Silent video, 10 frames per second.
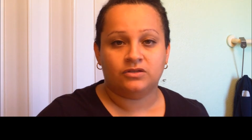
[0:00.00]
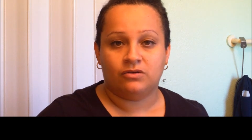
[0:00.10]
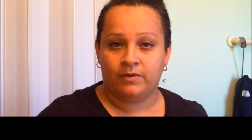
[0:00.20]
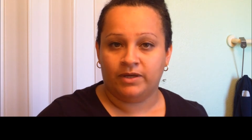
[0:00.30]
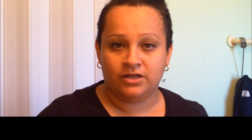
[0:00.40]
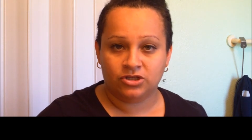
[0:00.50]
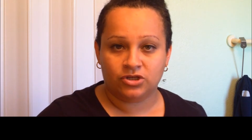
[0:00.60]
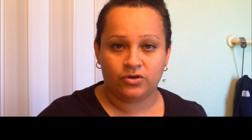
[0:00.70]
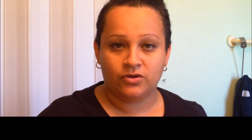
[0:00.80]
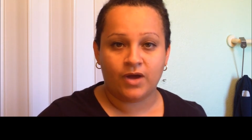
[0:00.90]
So I'm going to
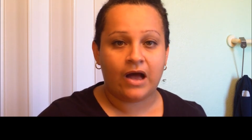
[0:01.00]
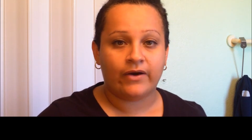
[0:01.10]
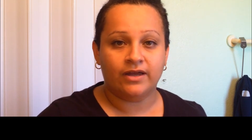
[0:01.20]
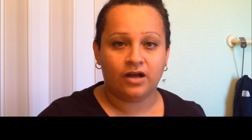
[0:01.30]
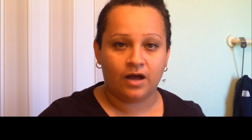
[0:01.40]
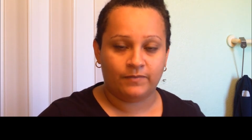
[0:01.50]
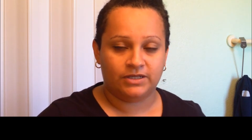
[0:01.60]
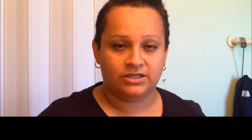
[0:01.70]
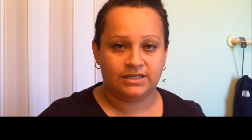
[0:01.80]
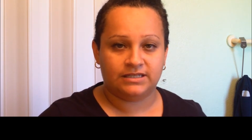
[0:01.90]
show you how I
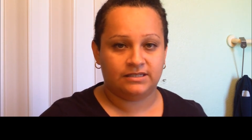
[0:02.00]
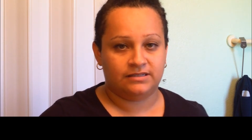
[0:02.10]
accomplished this.